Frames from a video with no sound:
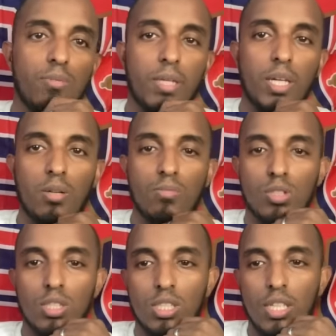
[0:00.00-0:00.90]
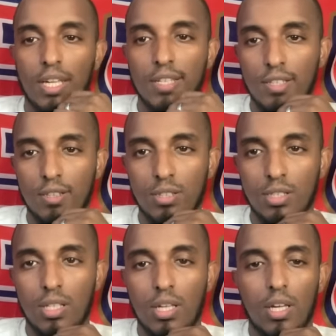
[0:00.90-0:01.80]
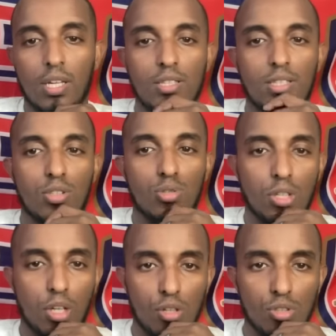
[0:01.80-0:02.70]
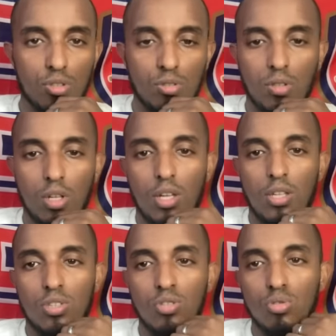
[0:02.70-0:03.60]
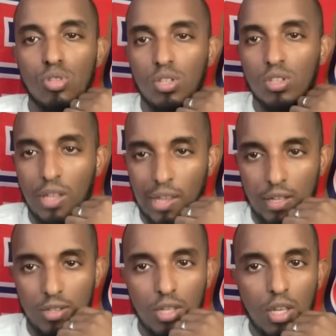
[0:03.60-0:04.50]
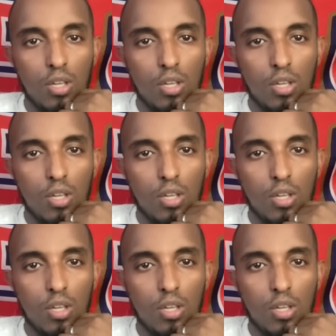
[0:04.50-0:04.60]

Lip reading: Mikel or Mudryk staying at Chelsea. He's not joining Arsenal. There's no serious links.